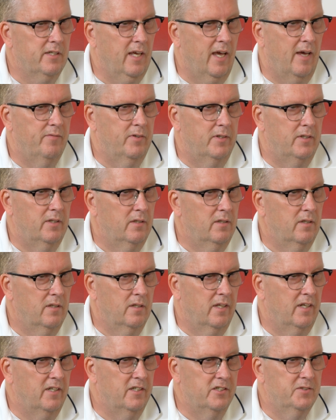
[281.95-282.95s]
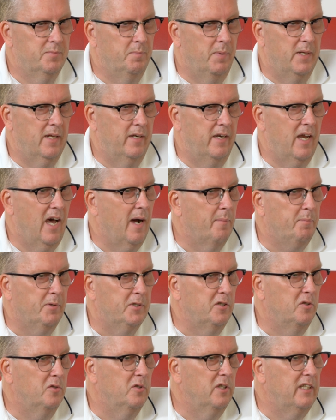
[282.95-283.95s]
Kevin, there's been
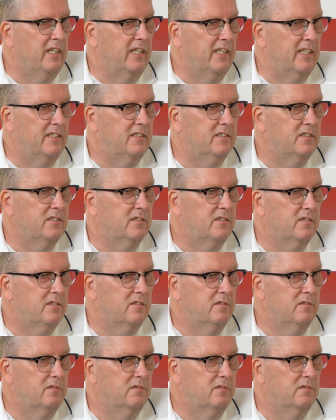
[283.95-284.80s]
opportunities